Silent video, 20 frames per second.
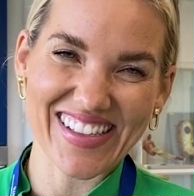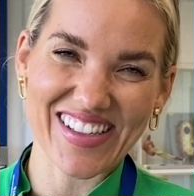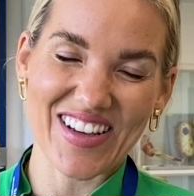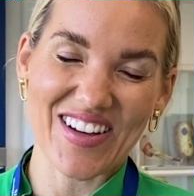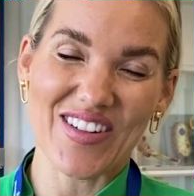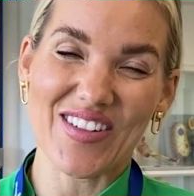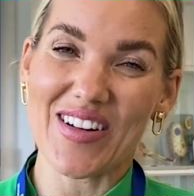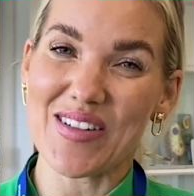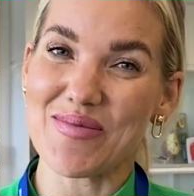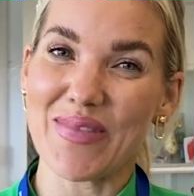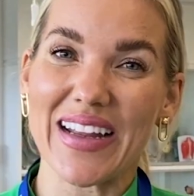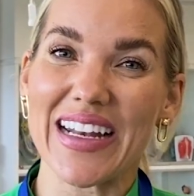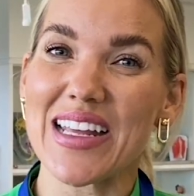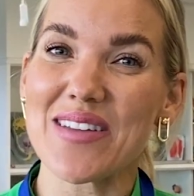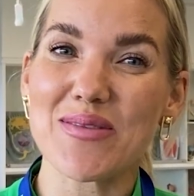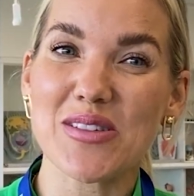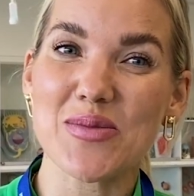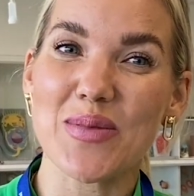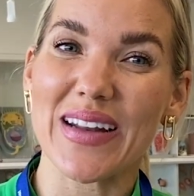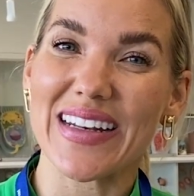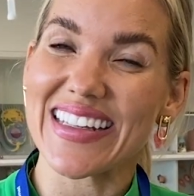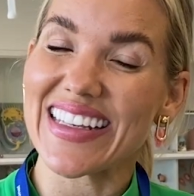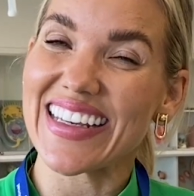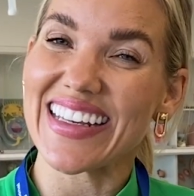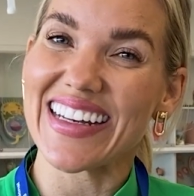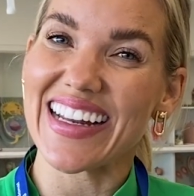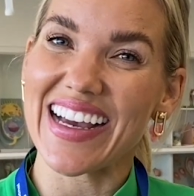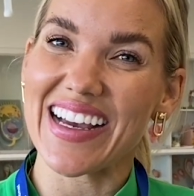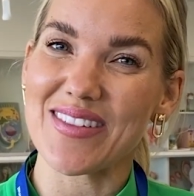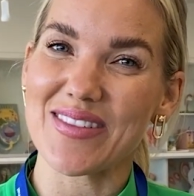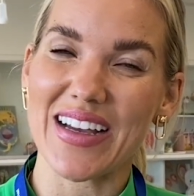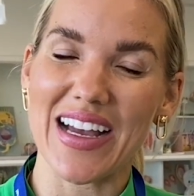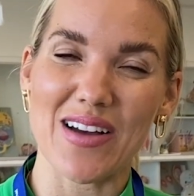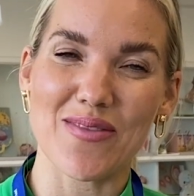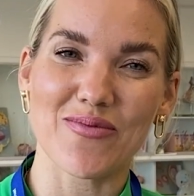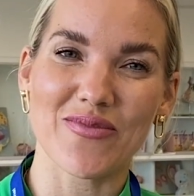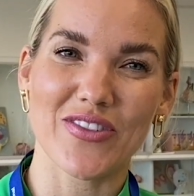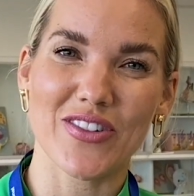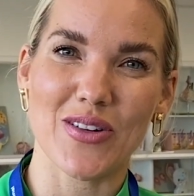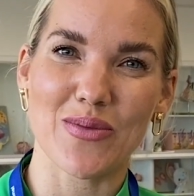So my name is Martina. I'm
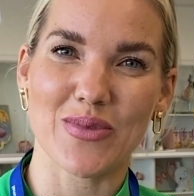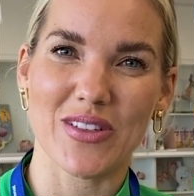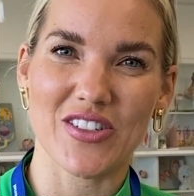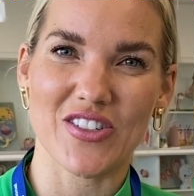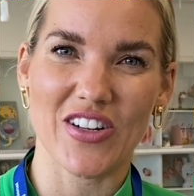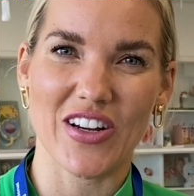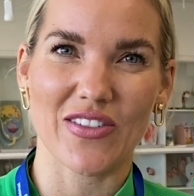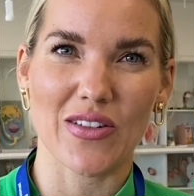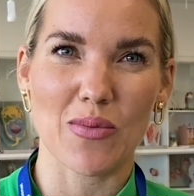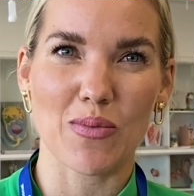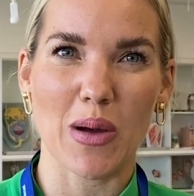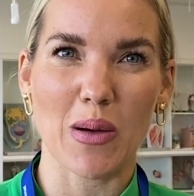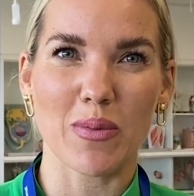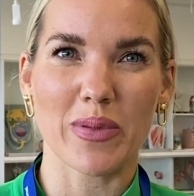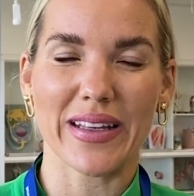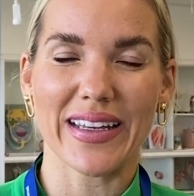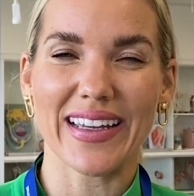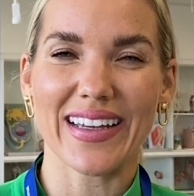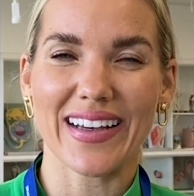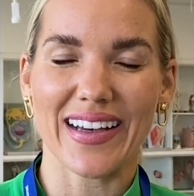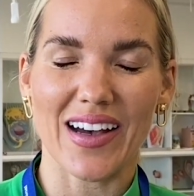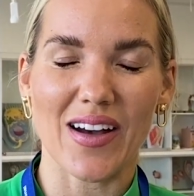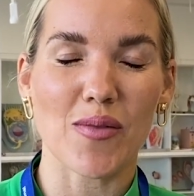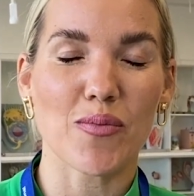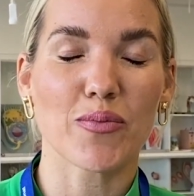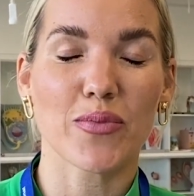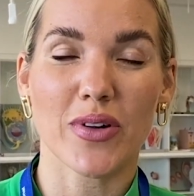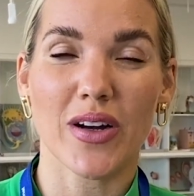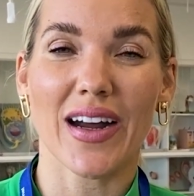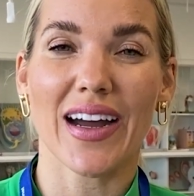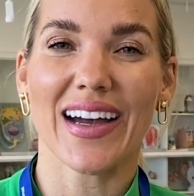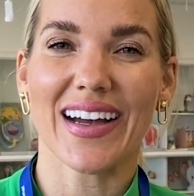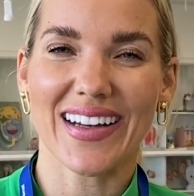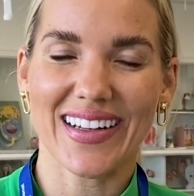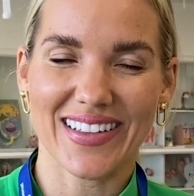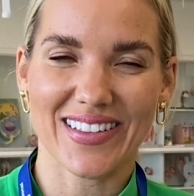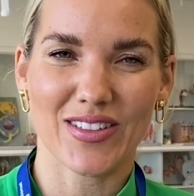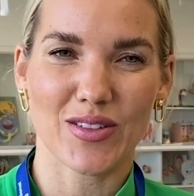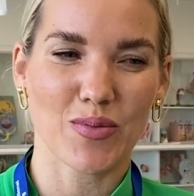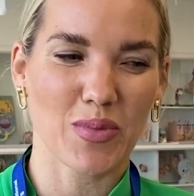coming from the Czech Republic,
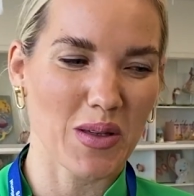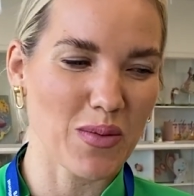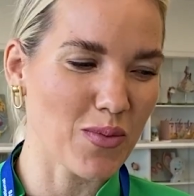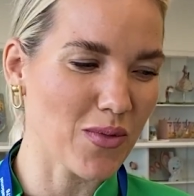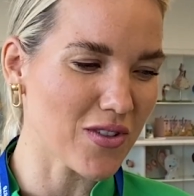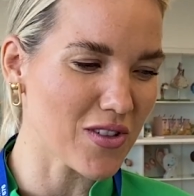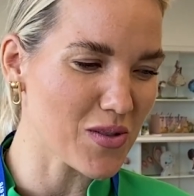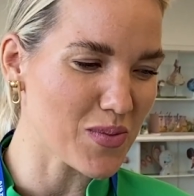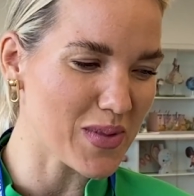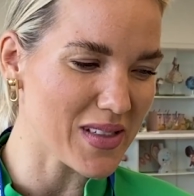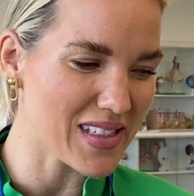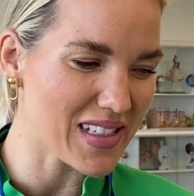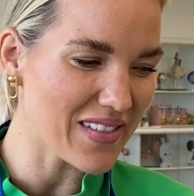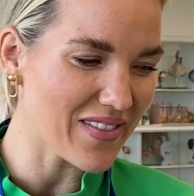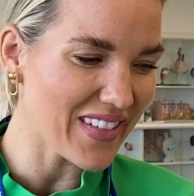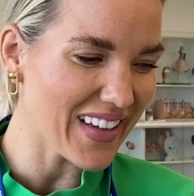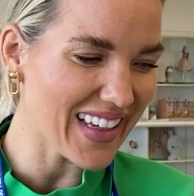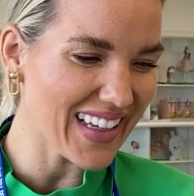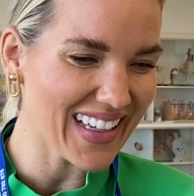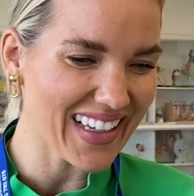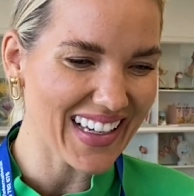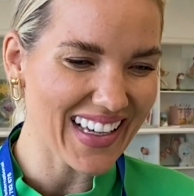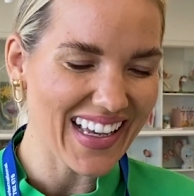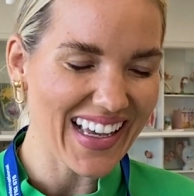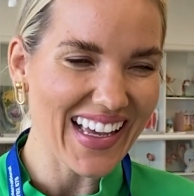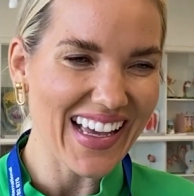Prague, to be more specific.